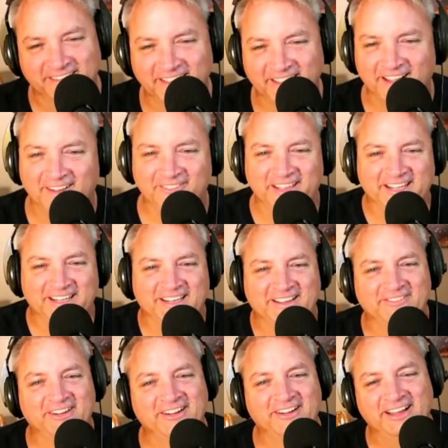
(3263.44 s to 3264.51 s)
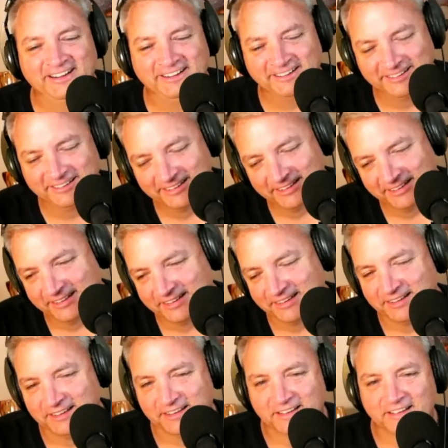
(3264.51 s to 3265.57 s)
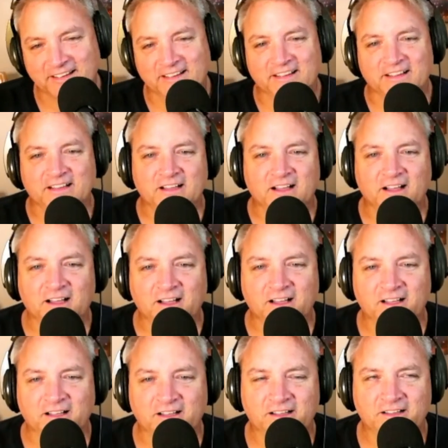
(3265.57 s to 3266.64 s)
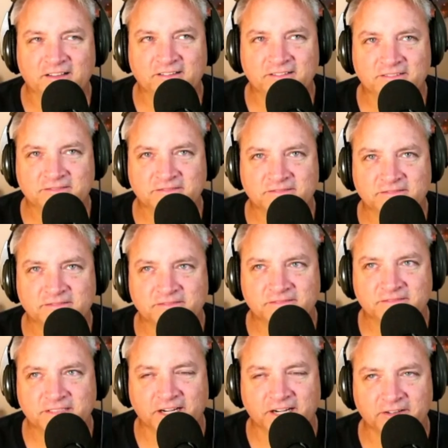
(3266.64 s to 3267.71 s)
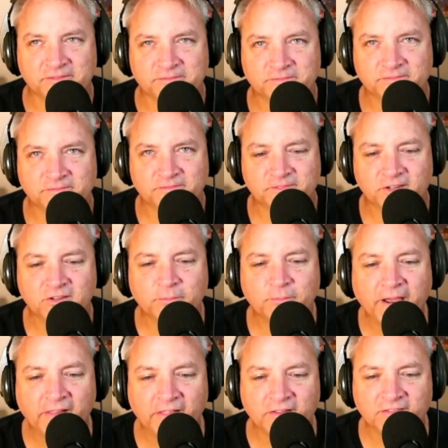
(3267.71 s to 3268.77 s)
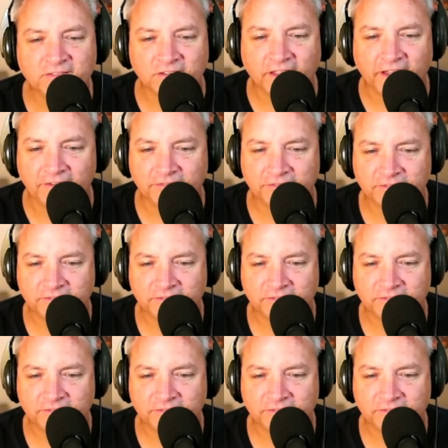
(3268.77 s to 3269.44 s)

I mean, come on. I don't know. There's a balance to life.